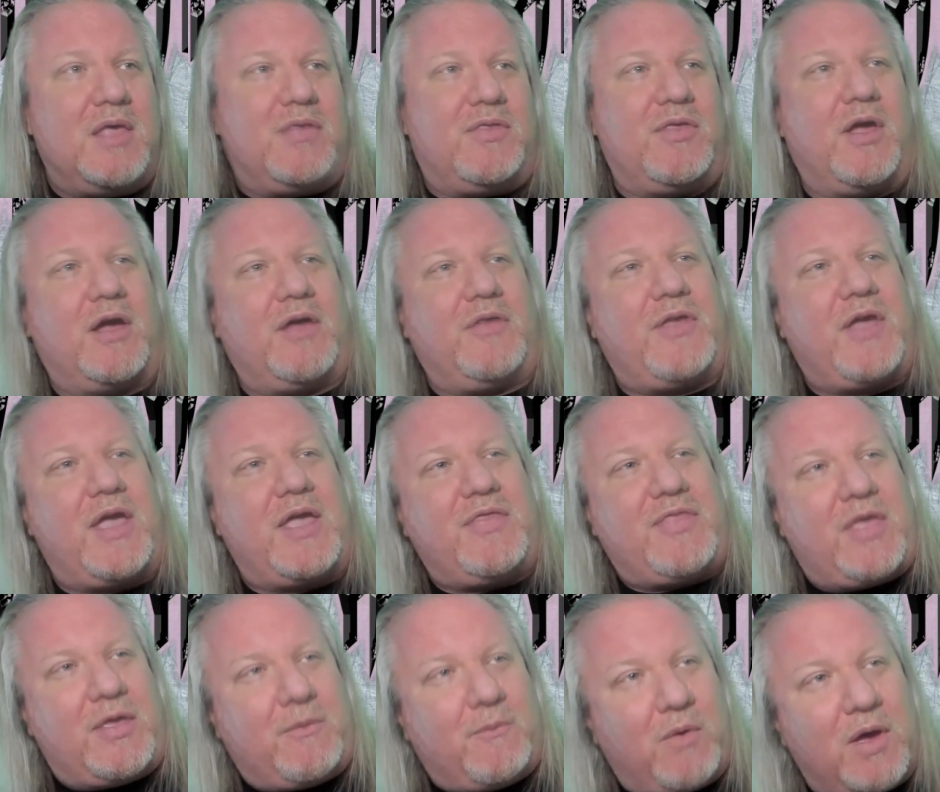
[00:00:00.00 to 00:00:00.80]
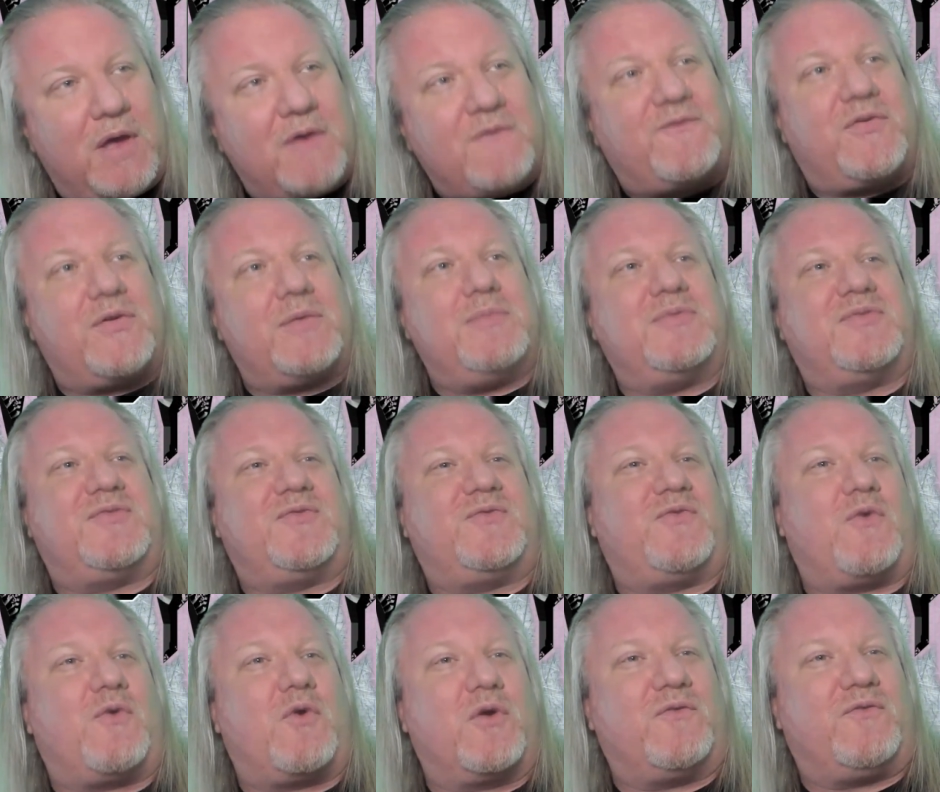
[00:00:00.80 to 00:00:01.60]
You know, they went from
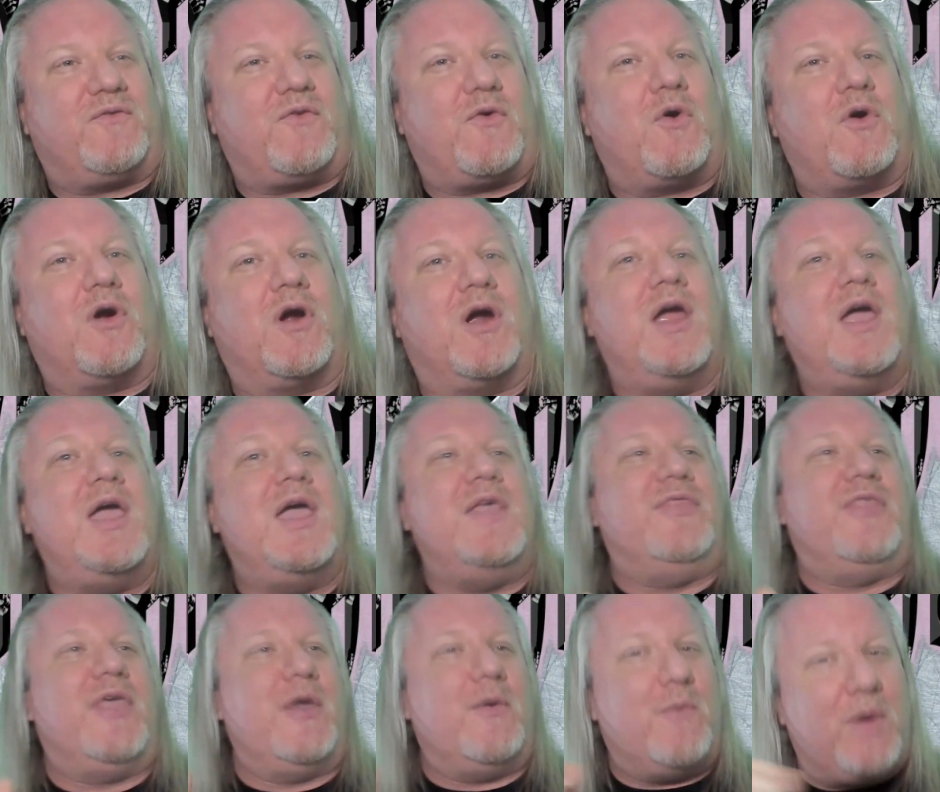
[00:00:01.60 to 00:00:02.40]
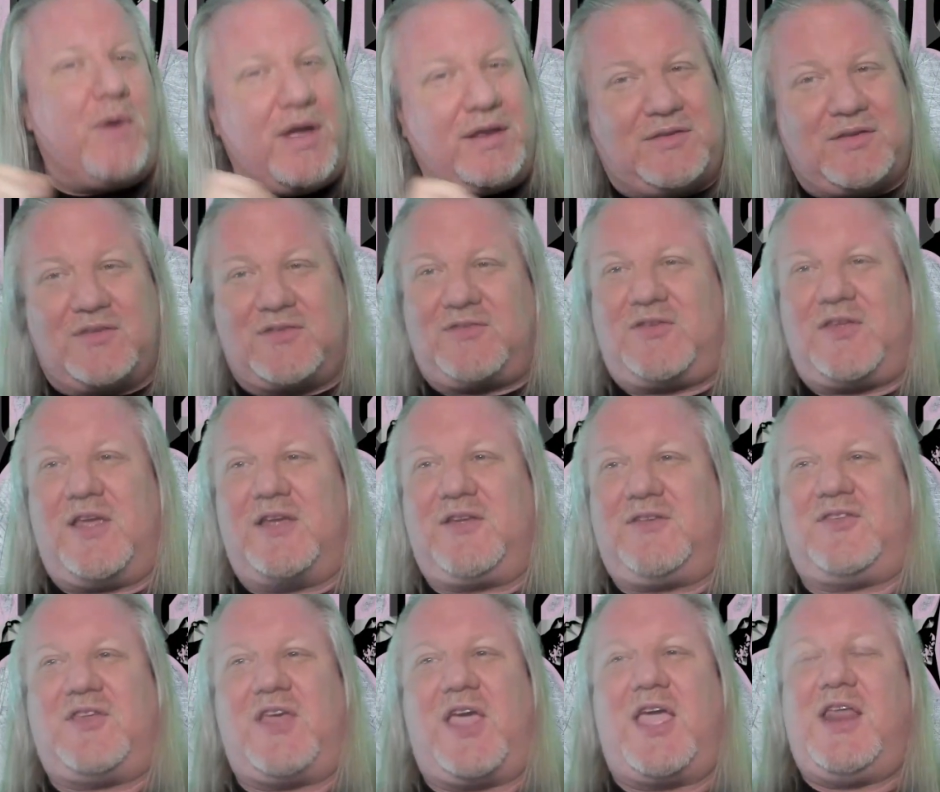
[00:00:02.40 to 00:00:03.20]
4/4, they went to
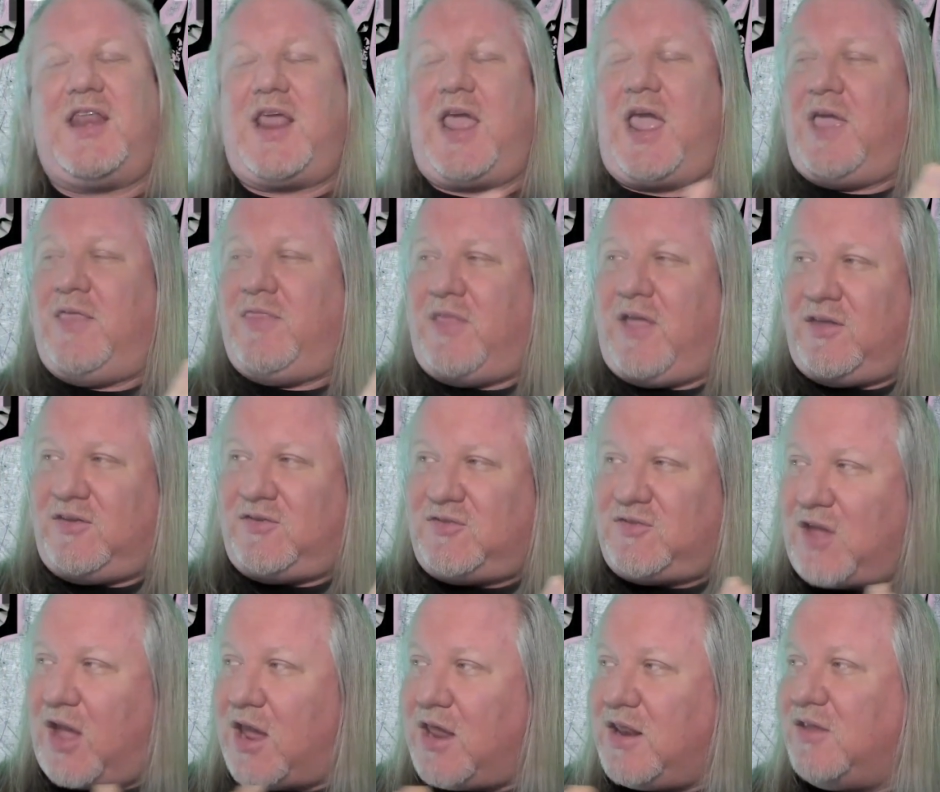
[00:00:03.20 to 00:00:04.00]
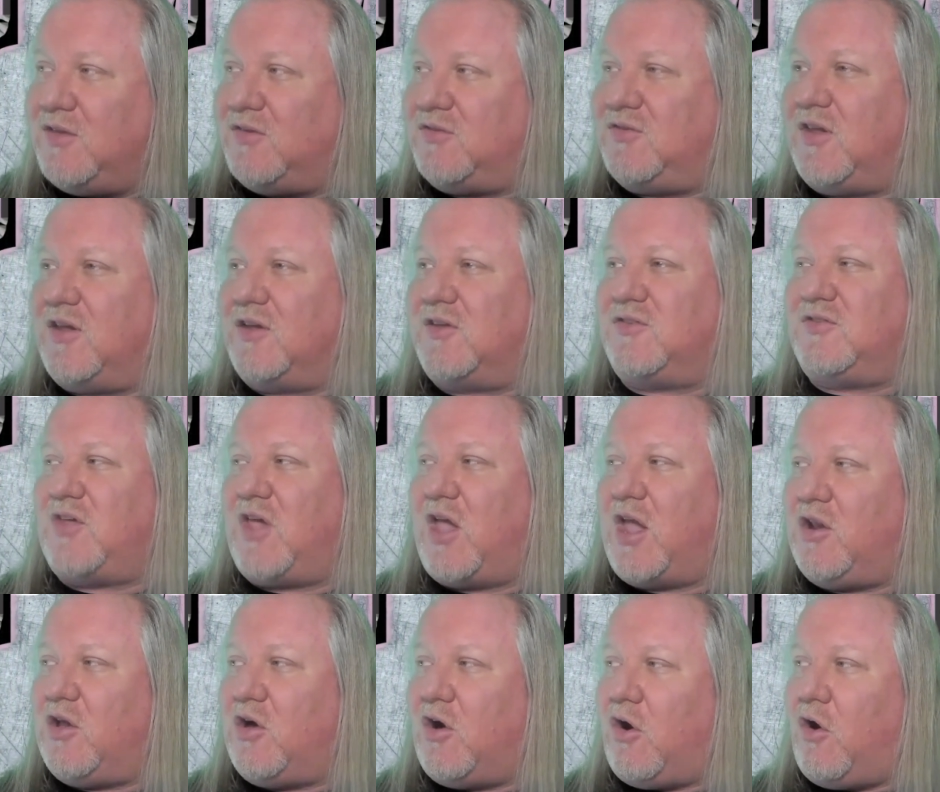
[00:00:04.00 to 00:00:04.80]
6/8, and they stayed in
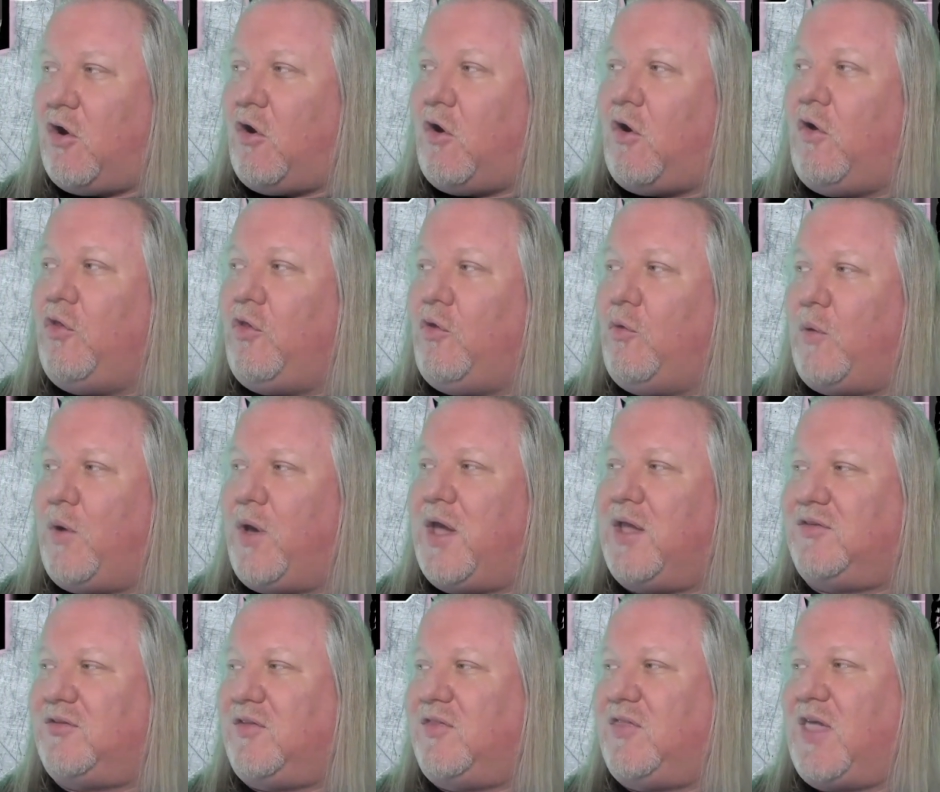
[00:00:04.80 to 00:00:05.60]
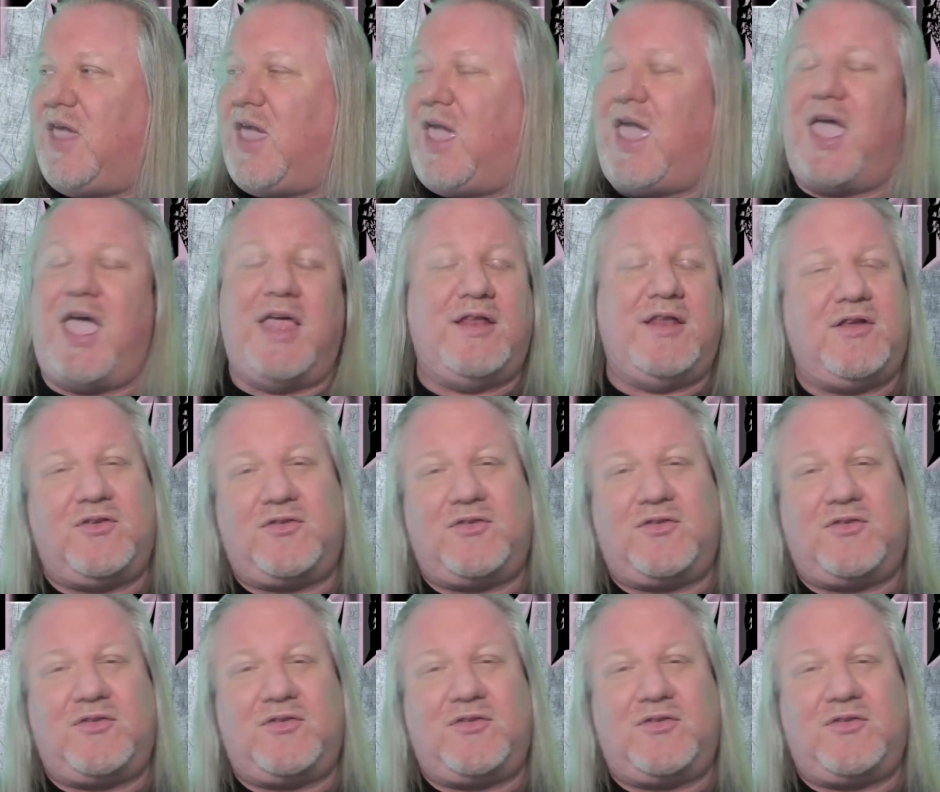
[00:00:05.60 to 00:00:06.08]
6/8 all the way to the end.